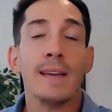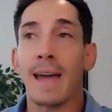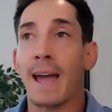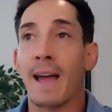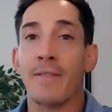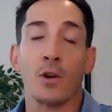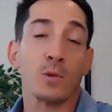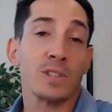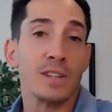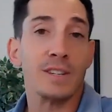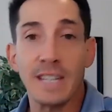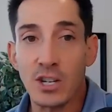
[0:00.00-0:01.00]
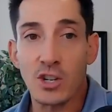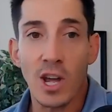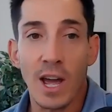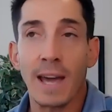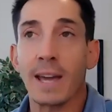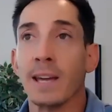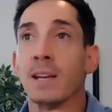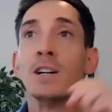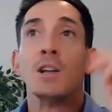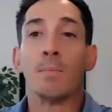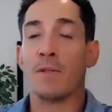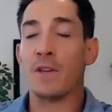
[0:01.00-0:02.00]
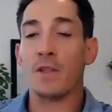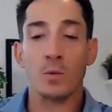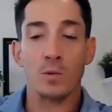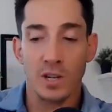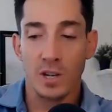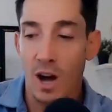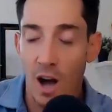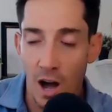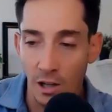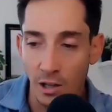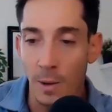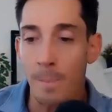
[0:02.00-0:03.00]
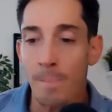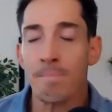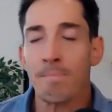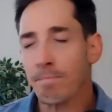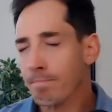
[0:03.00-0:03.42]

and there was a DJ, but then there was a column.